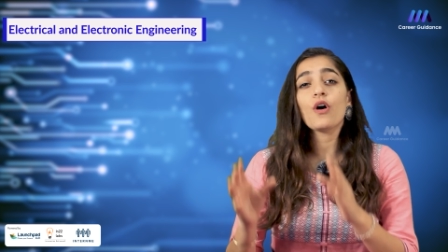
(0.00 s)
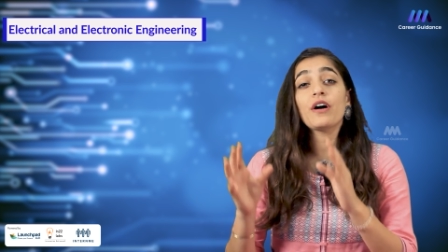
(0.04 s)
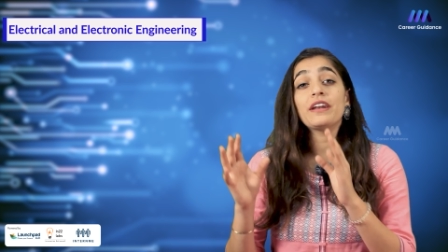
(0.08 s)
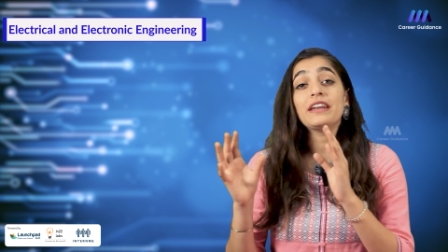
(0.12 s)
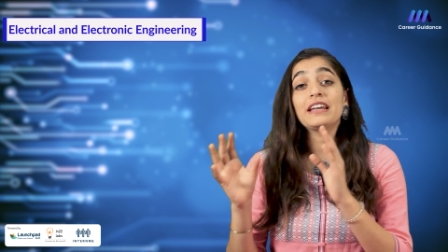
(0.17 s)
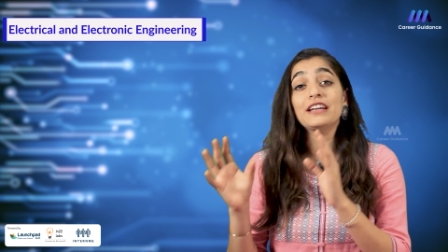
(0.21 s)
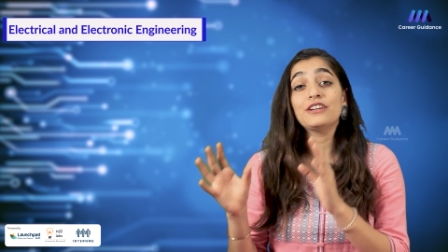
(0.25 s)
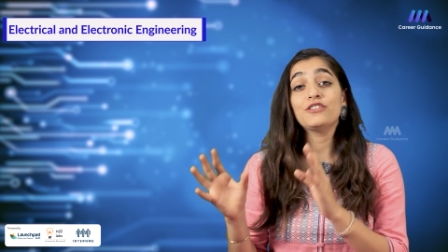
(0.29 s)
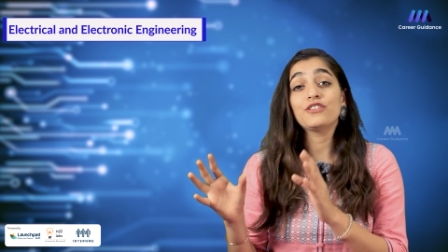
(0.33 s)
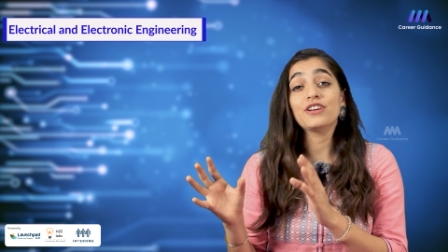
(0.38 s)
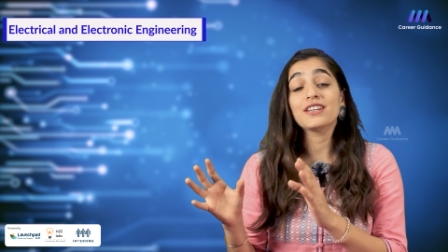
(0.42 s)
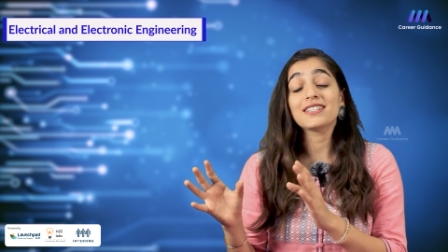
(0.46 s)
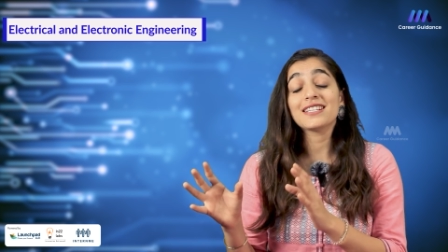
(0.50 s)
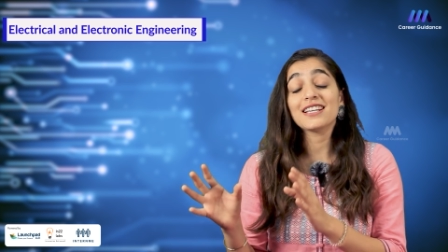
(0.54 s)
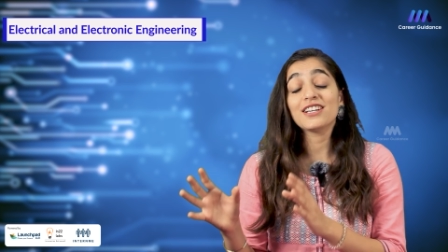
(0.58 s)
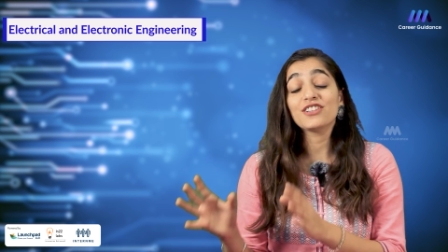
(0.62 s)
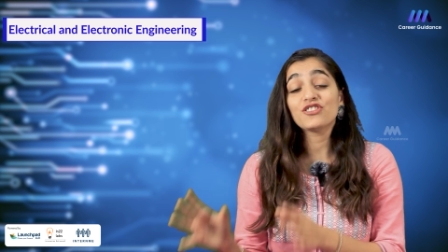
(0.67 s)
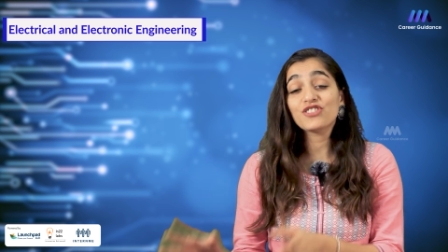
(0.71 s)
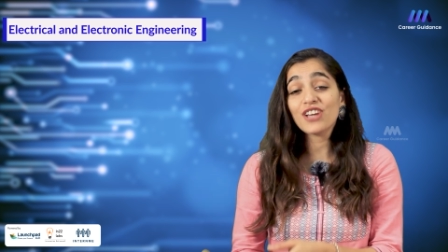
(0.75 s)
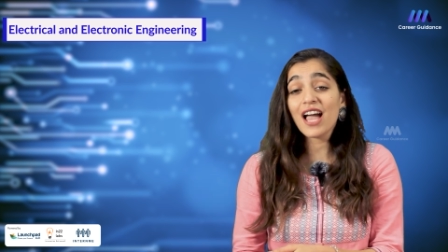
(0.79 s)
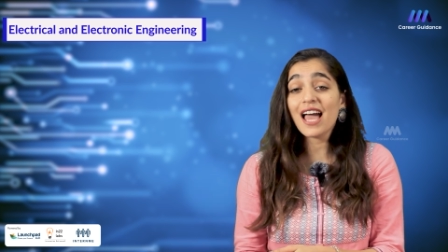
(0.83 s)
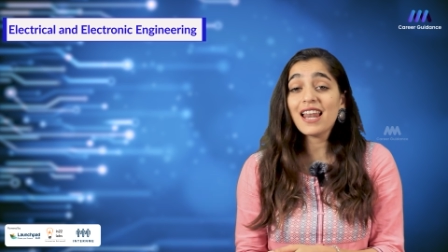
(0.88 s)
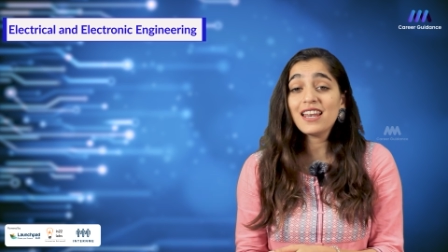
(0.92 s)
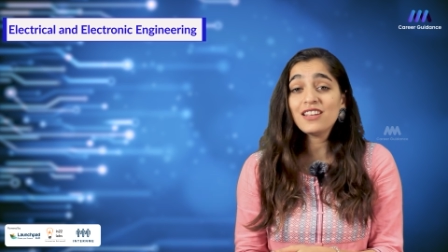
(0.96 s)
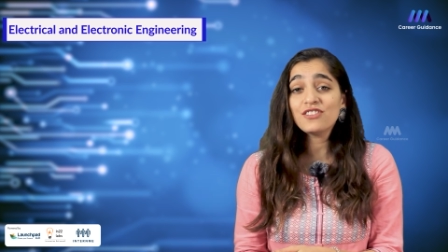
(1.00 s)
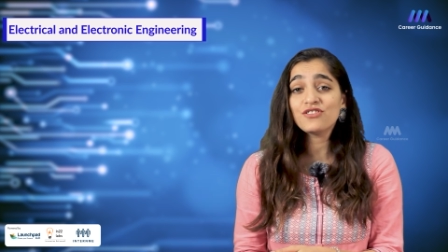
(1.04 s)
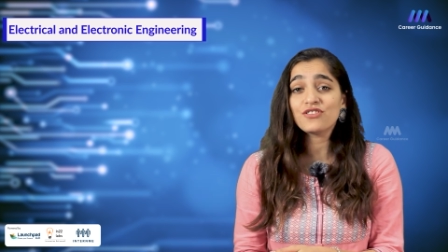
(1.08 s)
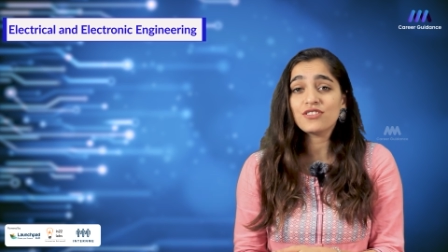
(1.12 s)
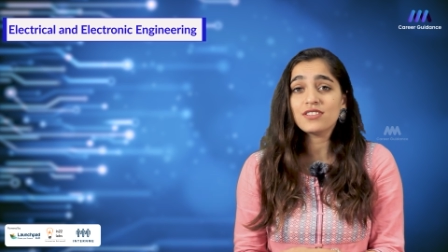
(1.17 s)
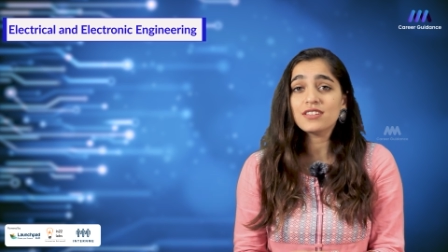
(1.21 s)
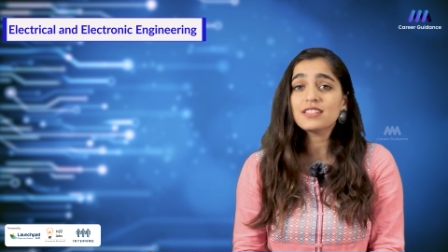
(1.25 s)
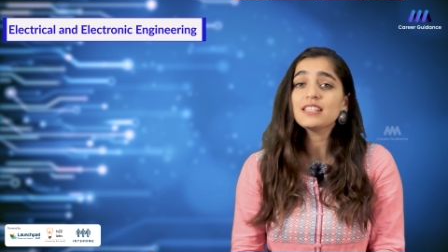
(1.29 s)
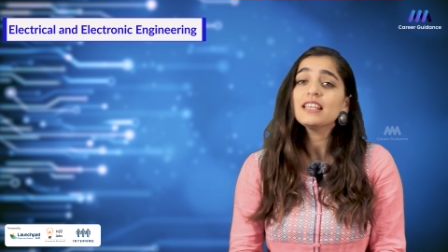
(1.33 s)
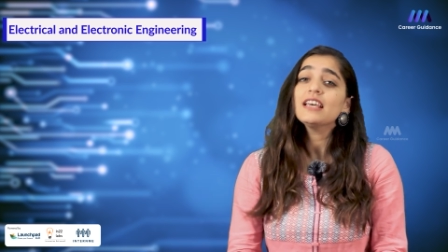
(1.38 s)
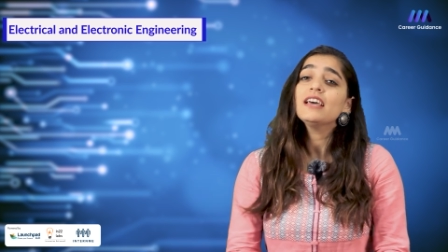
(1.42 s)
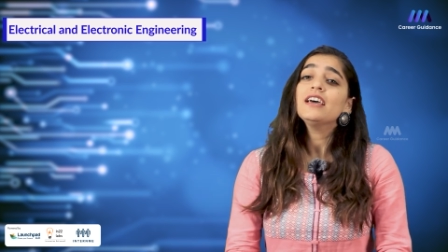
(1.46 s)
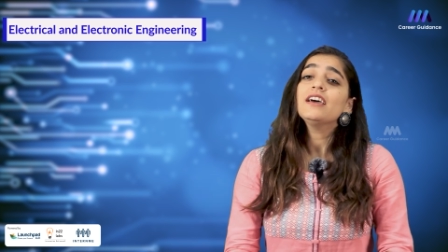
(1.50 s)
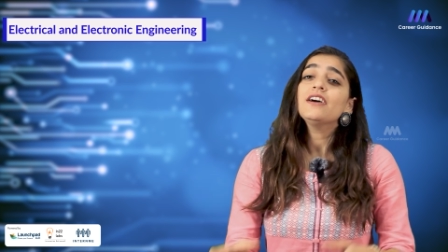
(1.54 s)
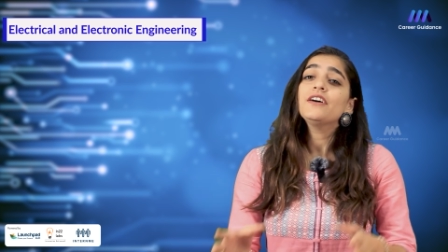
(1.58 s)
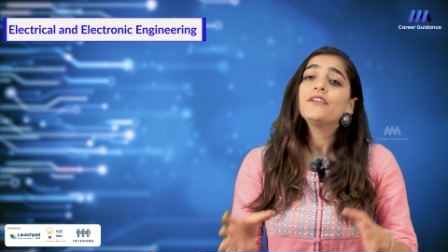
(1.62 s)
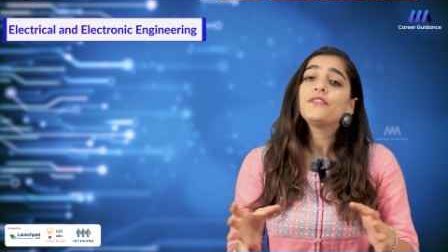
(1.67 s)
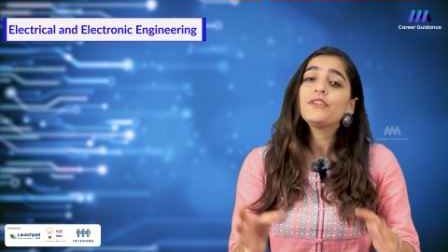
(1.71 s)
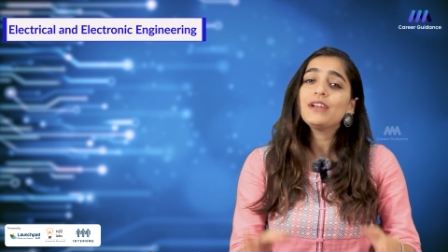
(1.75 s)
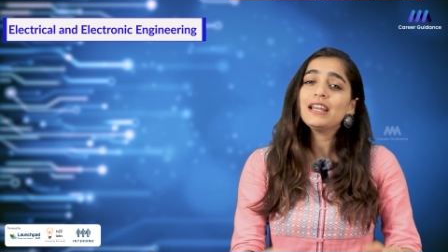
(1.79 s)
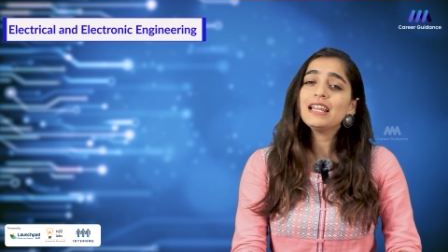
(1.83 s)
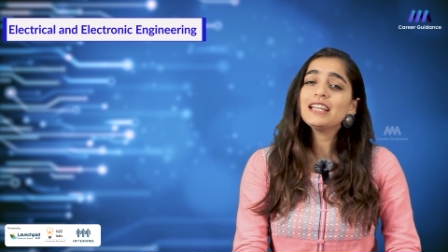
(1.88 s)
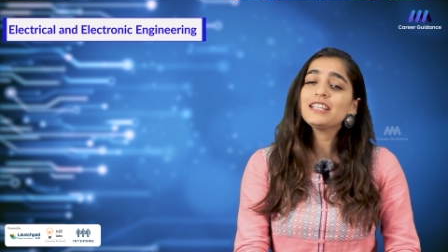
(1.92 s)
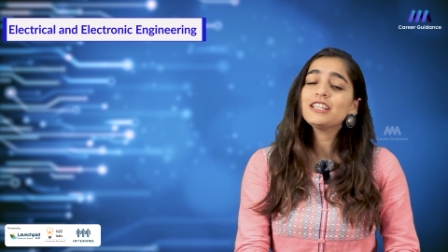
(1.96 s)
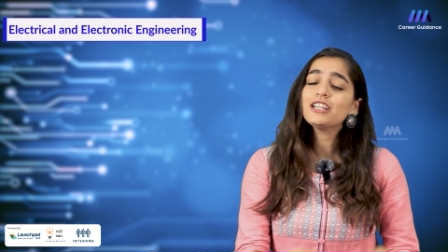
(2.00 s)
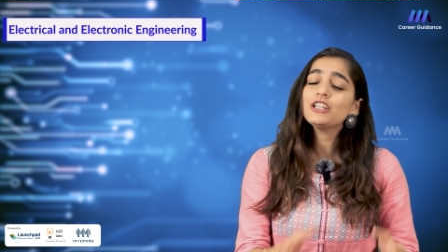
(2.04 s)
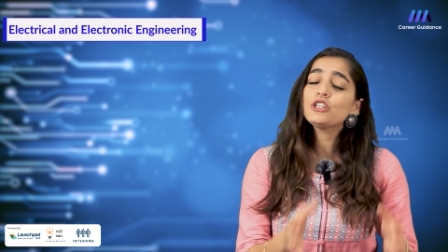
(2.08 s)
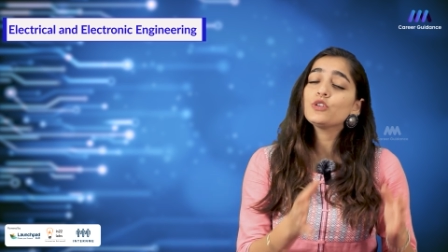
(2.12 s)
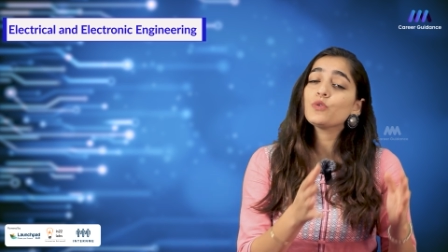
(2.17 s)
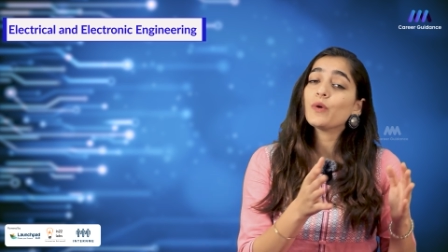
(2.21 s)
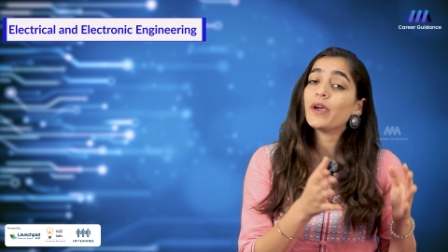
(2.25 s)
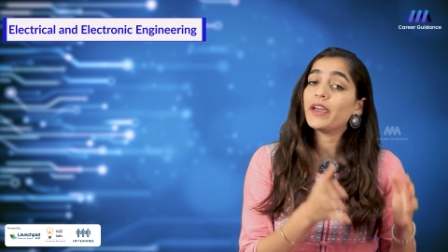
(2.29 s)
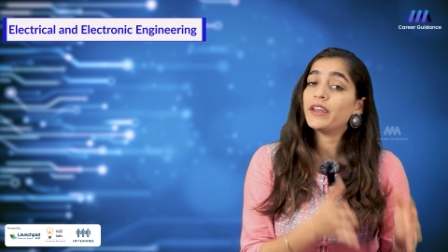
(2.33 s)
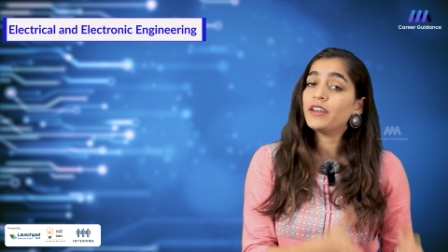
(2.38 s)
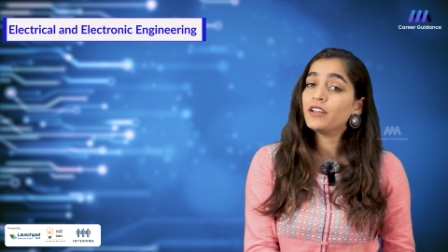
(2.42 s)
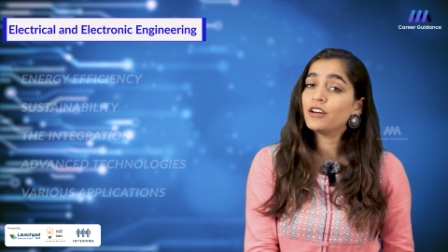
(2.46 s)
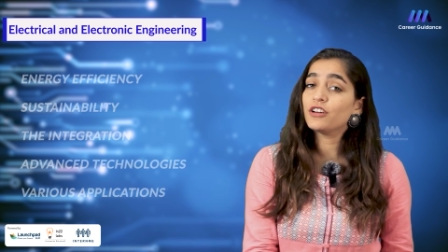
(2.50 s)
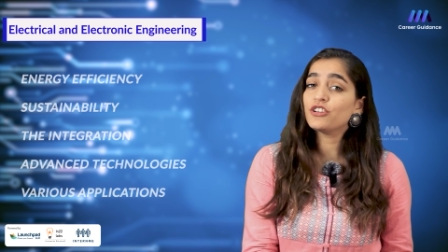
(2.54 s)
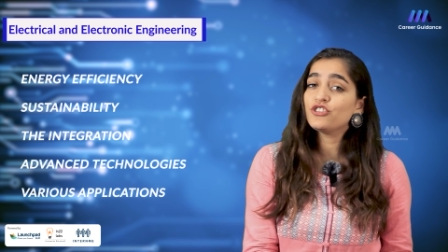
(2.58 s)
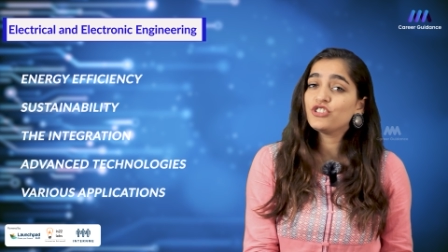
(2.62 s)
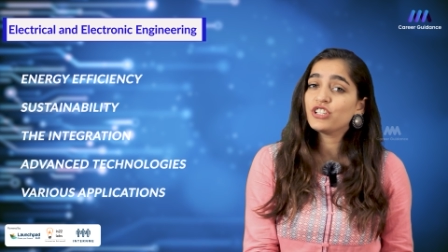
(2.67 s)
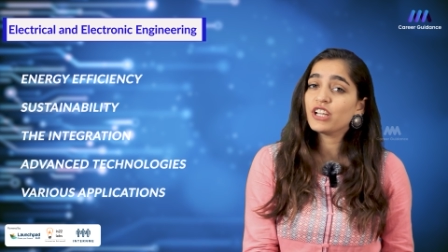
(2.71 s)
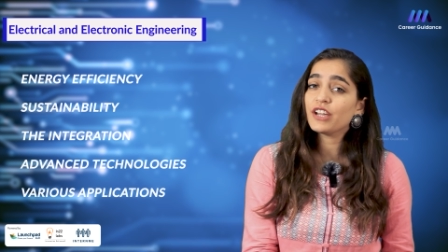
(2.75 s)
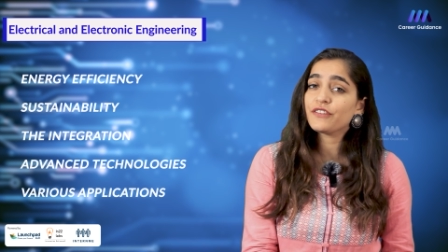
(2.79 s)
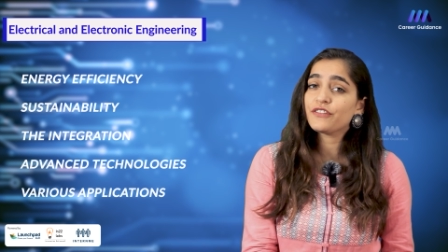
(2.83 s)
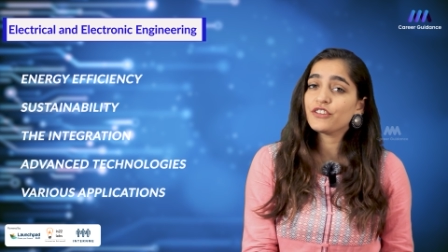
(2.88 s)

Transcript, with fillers: on addressing challenges related to energy